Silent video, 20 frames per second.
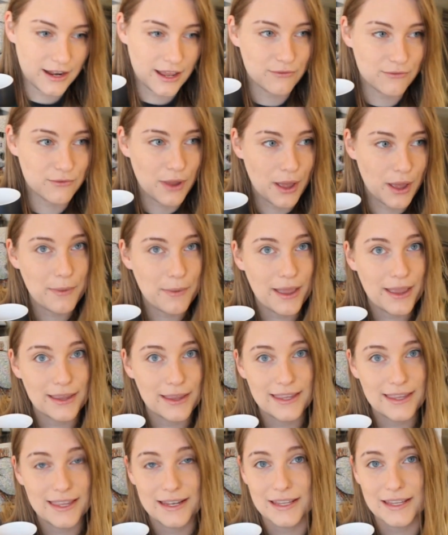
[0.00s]
I've got my
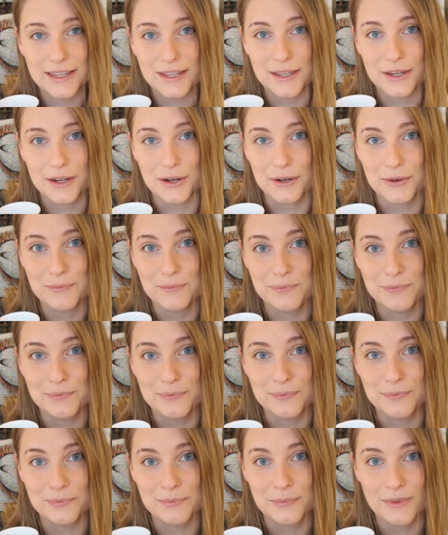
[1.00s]
kitty here.
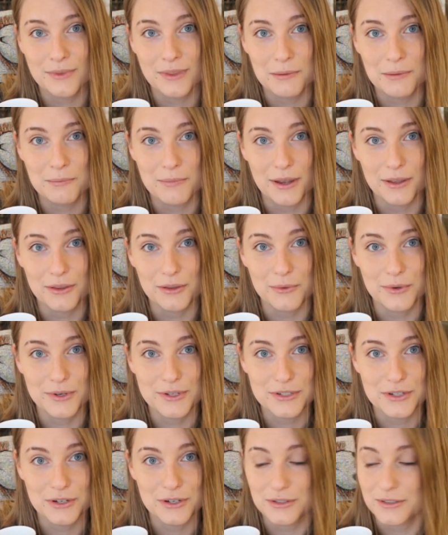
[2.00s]
My other one
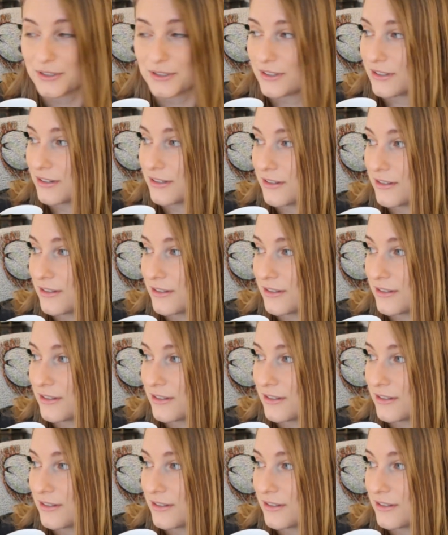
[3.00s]
is currently